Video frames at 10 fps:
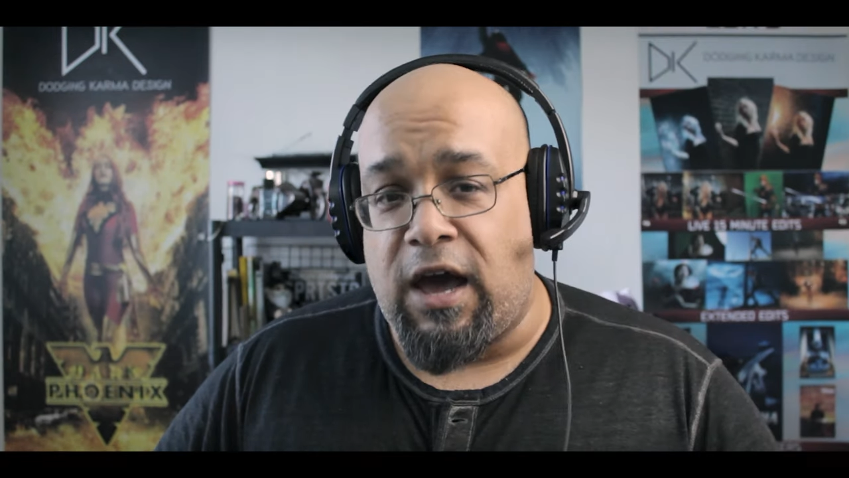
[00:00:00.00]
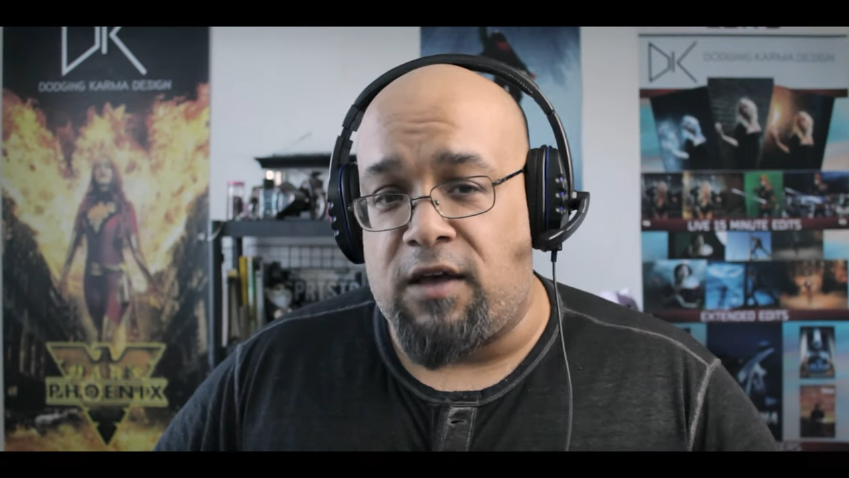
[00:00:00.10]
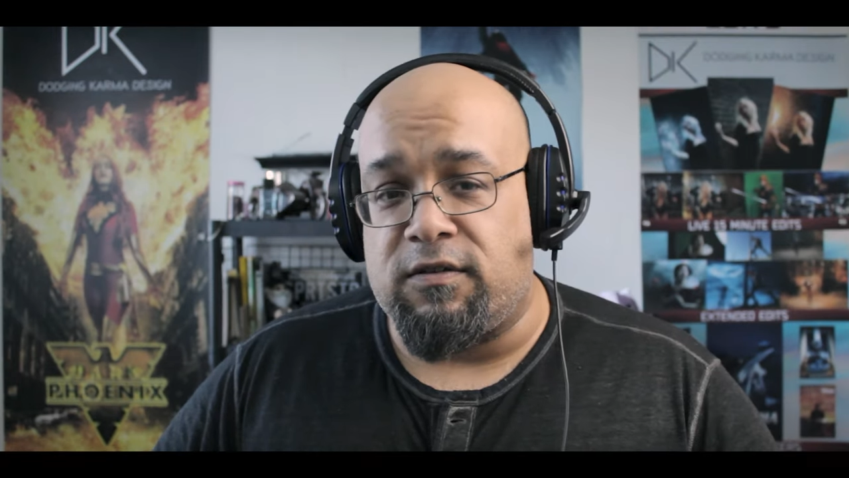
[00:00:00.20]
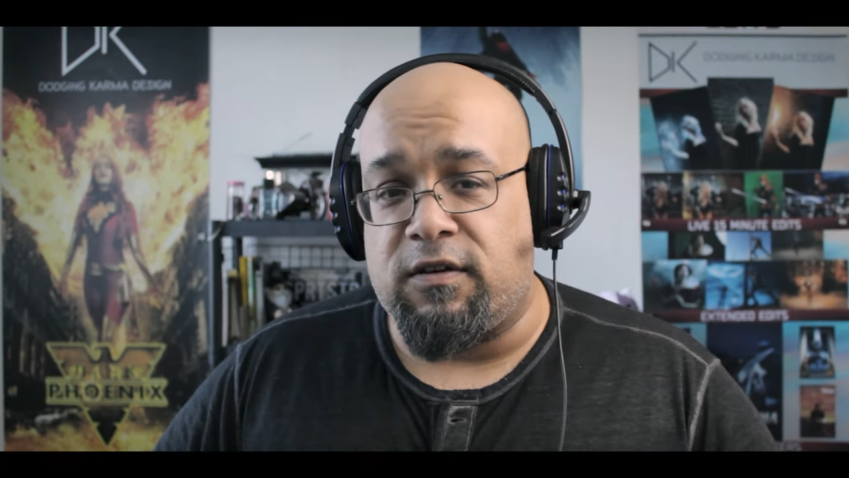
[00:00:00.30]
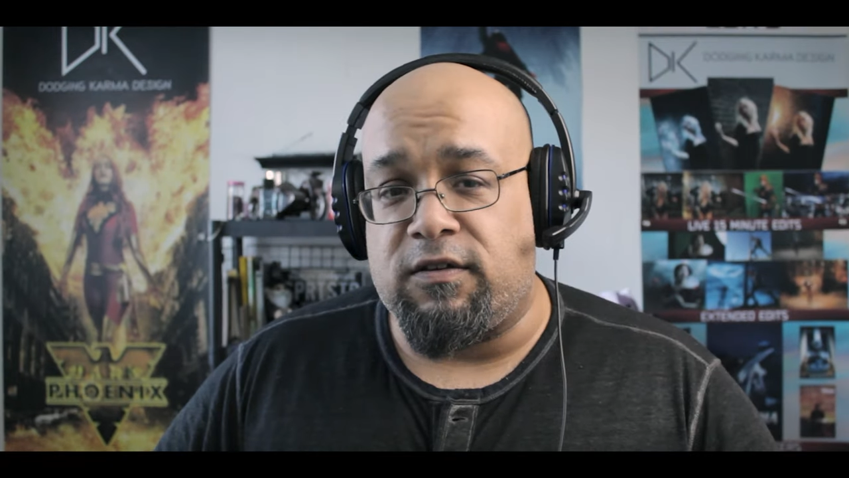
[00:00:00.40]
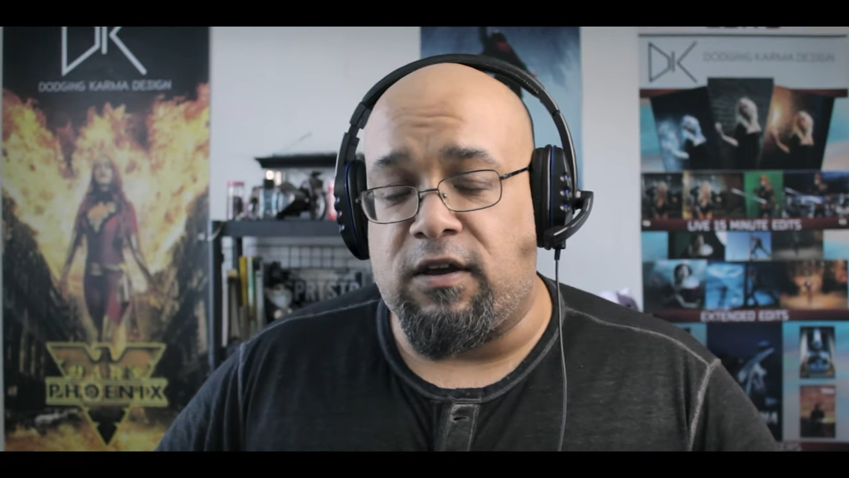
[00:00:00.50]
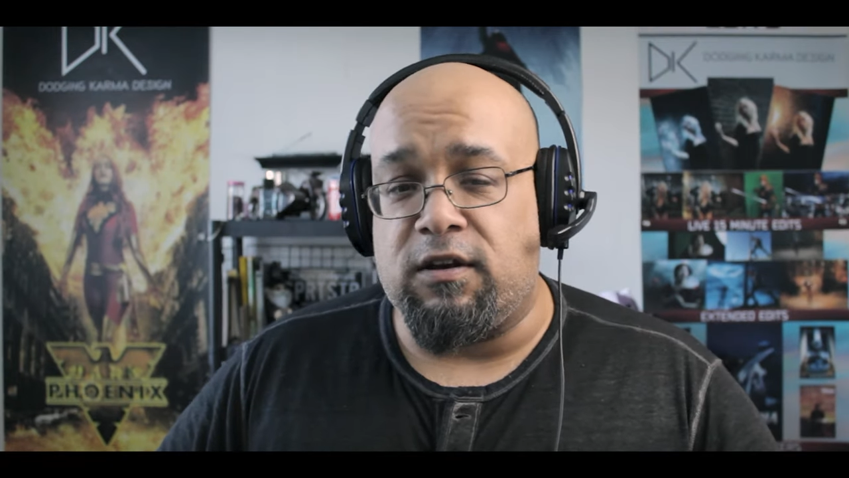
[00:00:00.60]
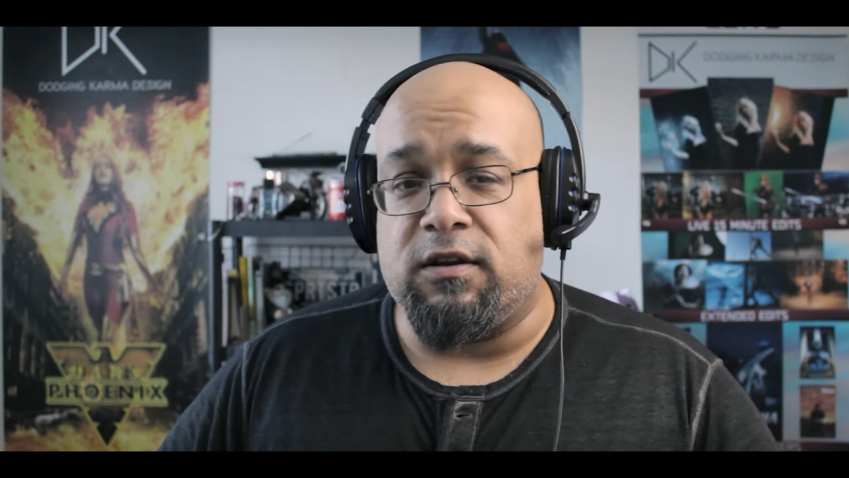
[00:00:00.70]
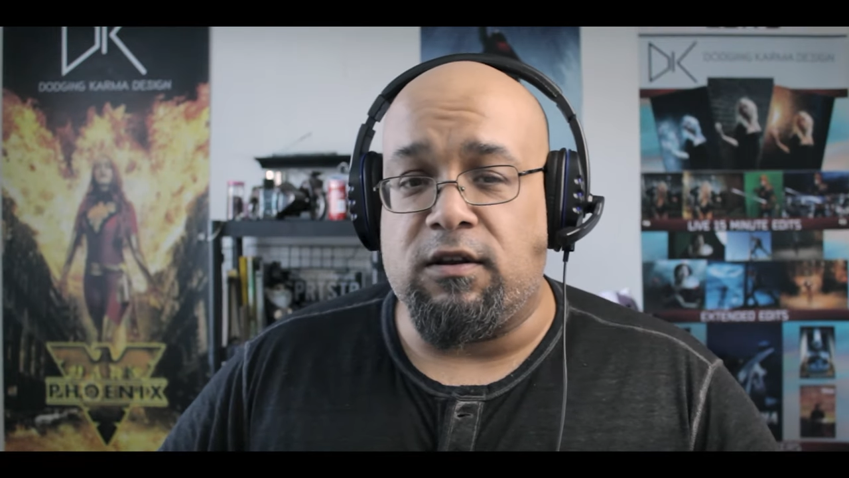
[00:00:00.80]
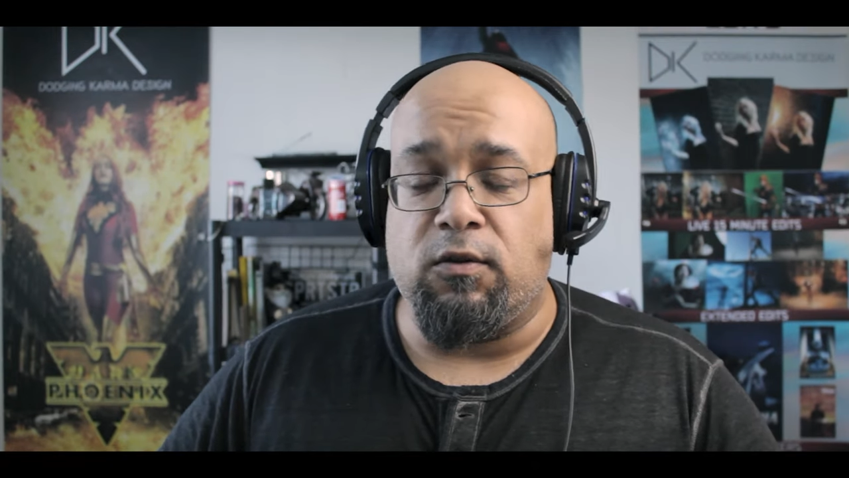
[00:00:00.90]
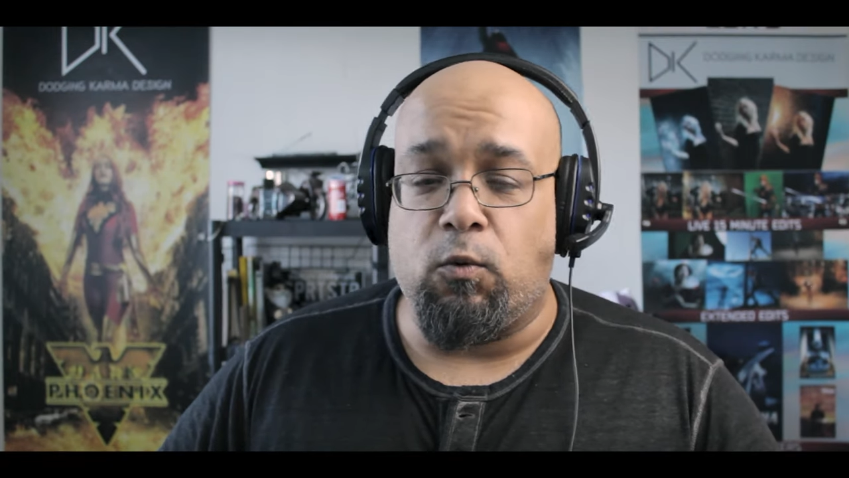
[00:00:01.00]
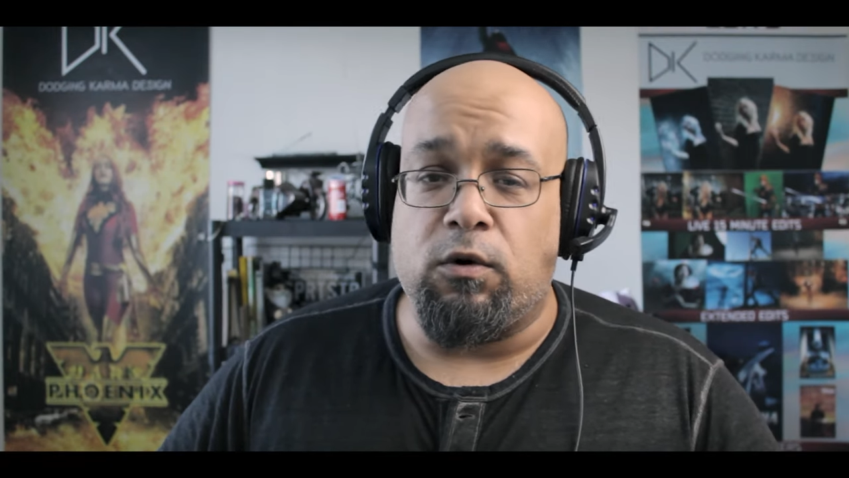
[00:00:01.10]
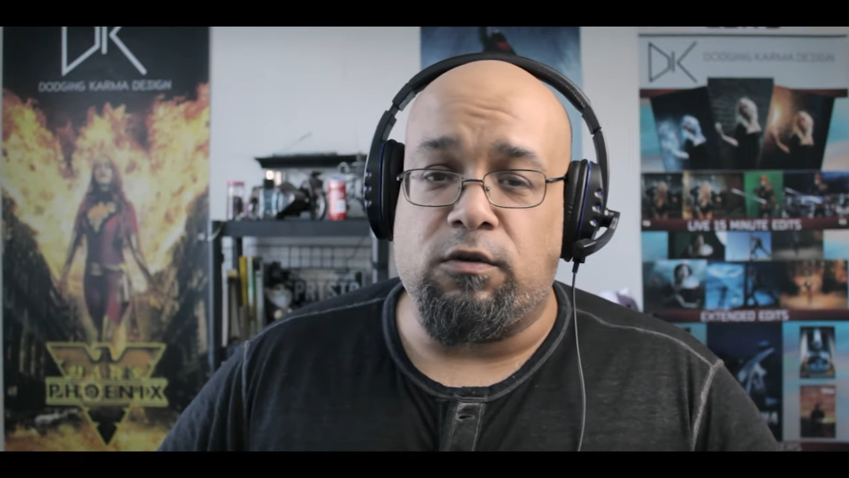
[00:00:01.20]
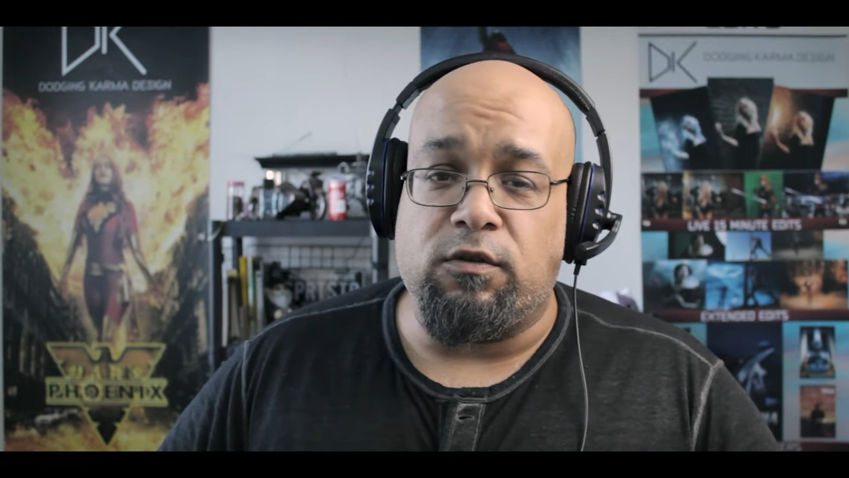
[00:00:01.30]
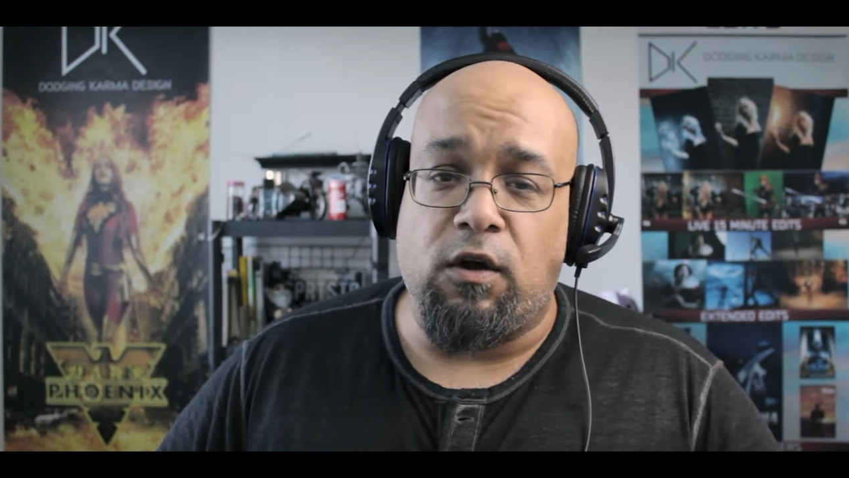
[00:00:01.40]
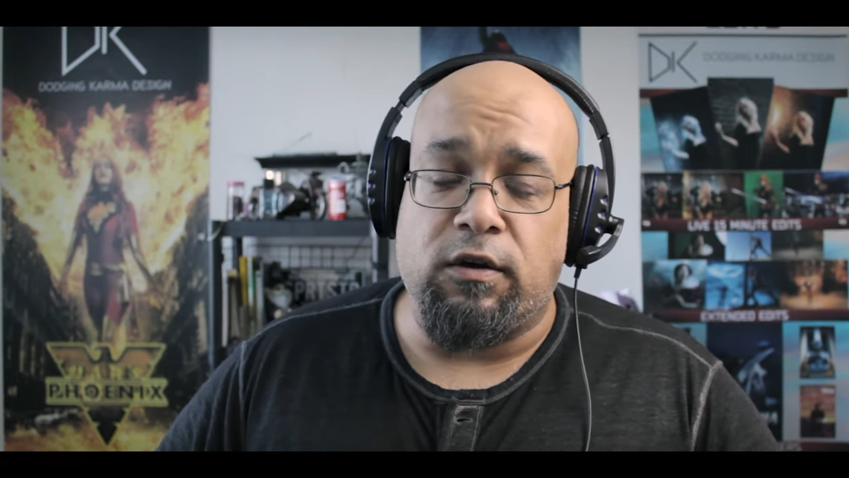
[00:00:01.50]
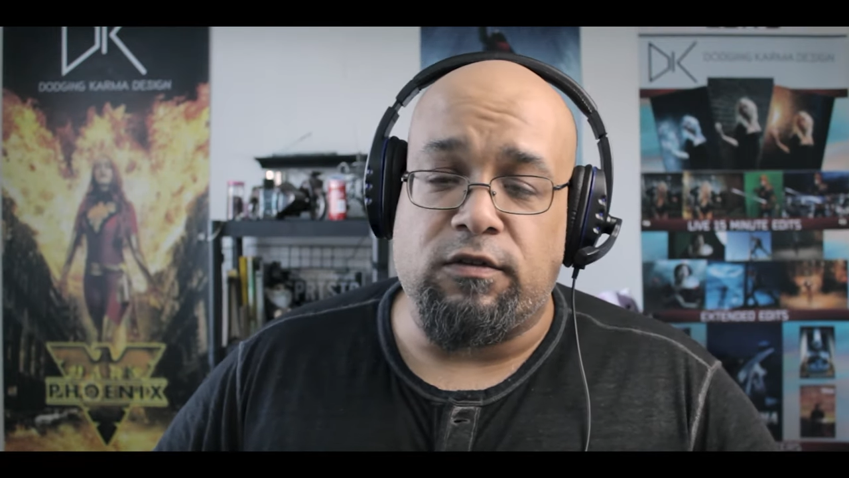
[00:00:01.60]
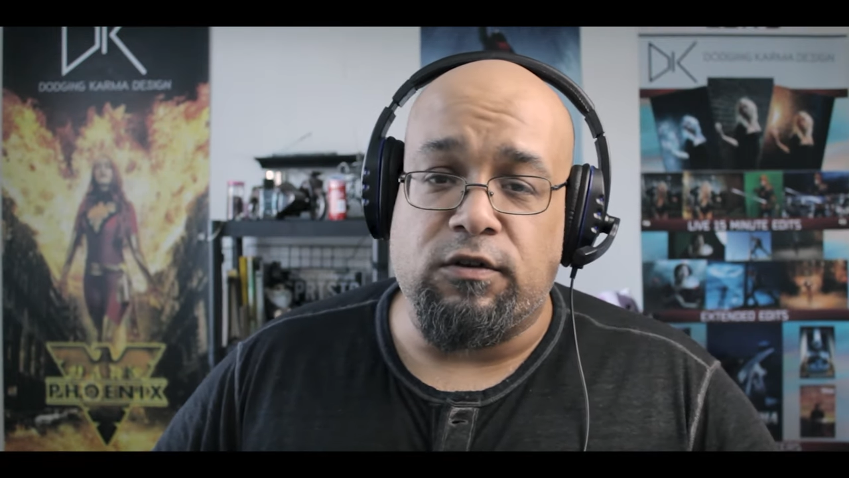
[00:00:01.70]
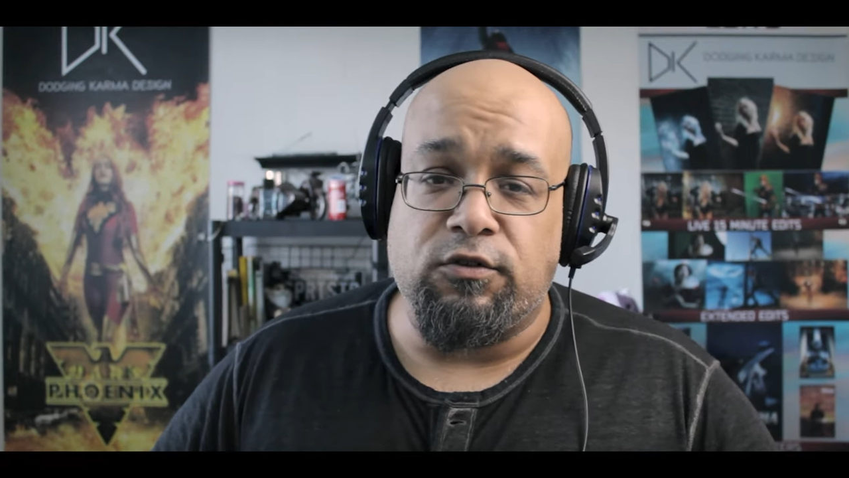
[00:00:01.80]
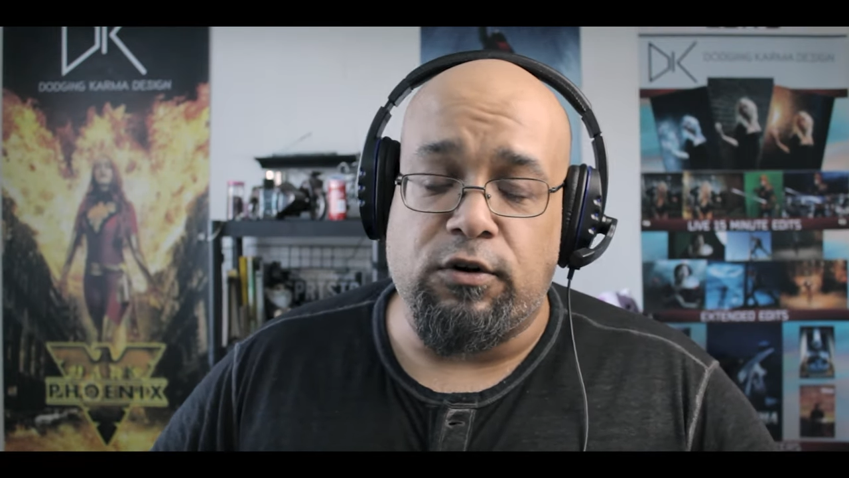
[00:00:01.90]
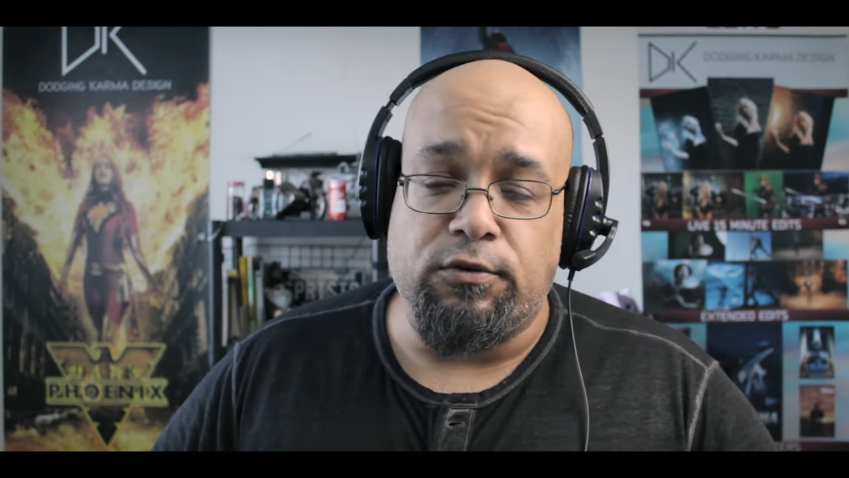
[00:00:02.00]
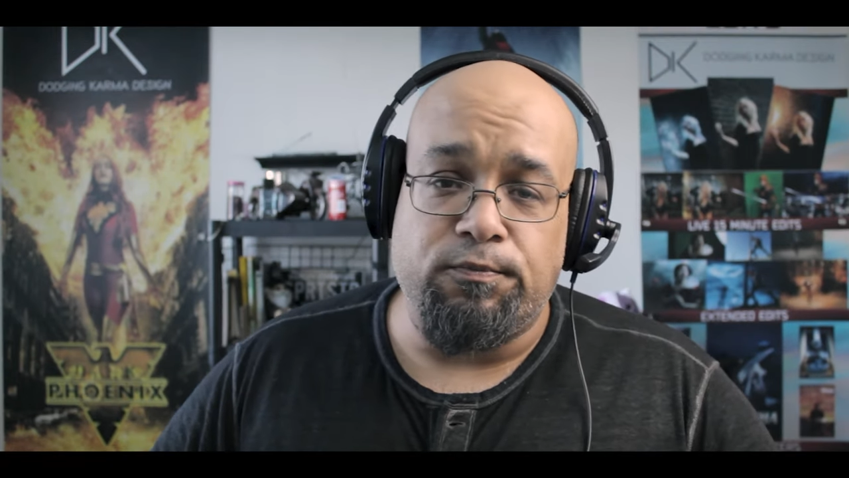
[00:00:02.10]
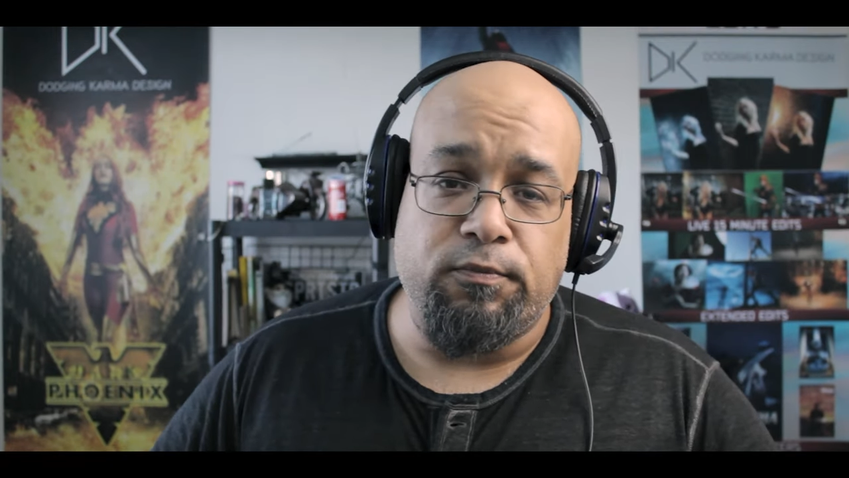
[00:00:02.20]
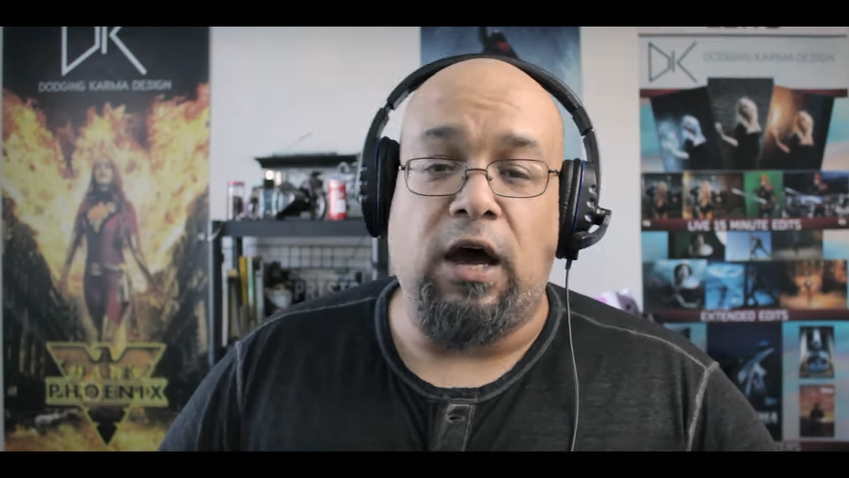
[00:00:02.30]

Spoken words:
As I stated in the world's longest intro,